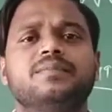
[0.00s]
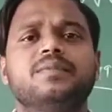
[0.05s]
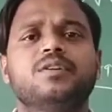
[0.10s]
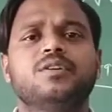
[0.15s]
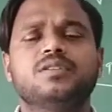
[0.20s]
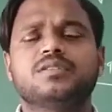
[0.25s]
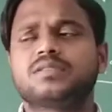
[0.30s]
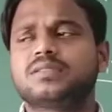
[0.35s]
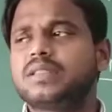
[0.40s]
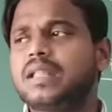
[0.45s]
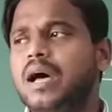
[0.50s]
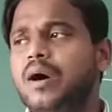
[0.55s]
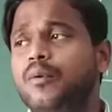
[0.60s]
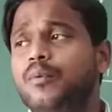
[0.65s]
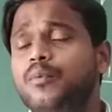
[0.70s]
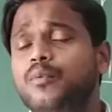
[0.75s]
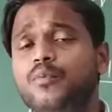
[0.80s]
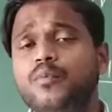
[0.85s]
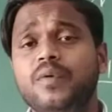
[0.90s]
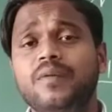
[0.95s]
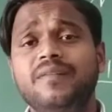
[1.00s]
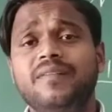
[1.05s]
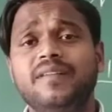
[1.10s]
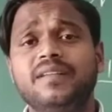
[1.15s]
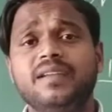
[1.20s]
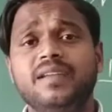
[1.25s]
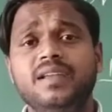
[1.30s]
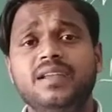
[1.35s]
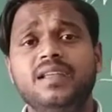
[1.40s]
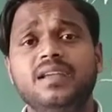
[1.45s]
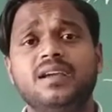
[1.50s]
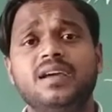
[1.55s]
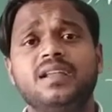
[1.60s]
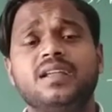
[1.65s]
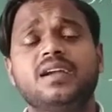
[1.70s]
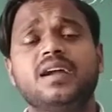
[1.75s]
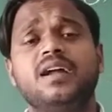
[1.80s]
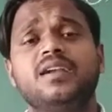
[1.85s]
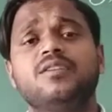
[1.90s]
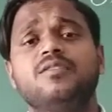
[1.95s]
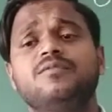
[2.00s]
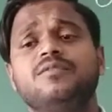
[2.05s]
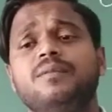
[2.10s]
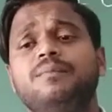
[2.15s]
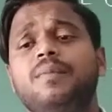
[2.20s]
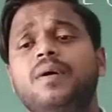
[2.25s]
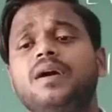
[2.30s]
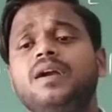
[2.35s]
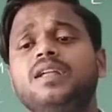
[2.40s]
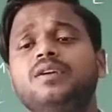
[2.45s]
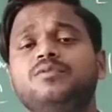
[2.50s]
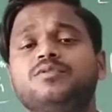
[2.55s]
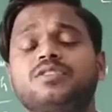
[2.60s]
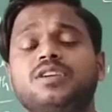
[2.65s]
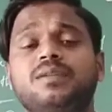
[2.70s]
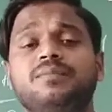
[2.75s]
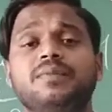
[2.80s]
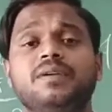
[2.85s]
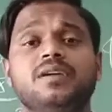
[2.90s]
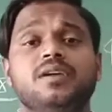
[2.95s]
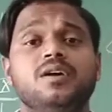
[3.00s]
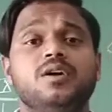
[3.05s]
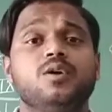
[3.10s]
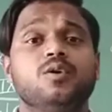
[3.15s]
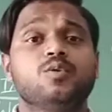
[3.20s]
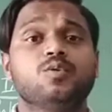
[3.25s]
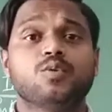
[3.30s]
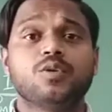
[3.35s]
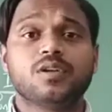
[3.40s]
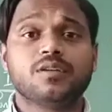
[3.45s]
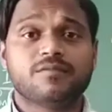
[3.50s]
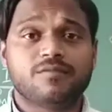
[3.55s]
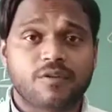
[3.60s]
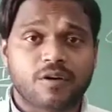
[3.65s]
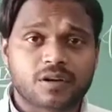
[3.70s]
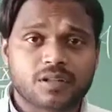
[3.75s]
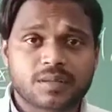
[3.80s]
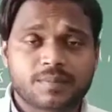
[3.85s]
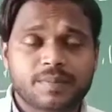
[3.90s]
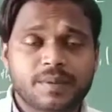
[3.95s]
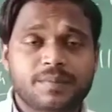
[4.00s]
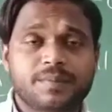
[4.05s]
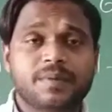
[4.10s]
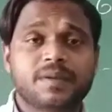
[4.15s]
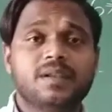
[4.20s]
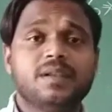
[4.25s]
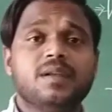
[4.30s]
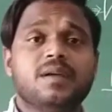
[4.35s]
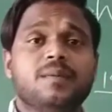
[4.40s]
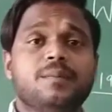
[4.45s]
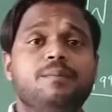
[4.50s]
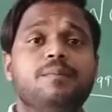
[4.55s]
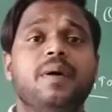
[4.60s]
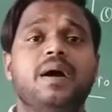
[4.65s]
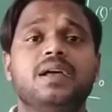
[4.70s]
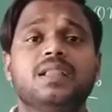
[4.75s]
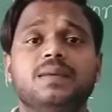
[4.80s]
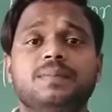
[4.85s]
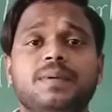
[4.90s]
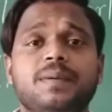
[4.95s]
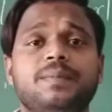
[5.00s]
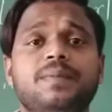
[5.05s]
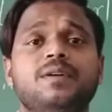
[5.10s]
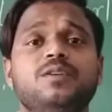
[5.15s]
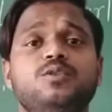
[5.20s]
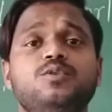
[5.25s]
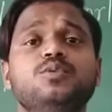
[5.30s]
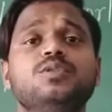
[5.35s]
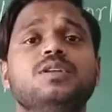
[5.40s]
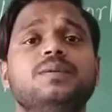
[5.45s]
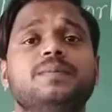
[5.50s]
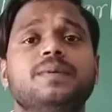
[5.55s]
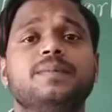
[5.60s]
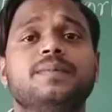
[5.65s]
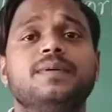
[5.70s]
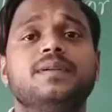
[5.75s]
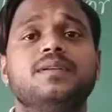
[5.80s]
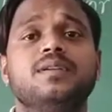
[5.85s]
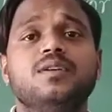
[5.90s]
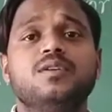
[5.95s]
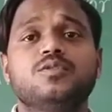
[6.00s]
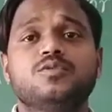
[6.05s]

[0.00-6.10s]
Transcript: because now we were needing any kind of a party which can be ruling for the people, by the people, to the people.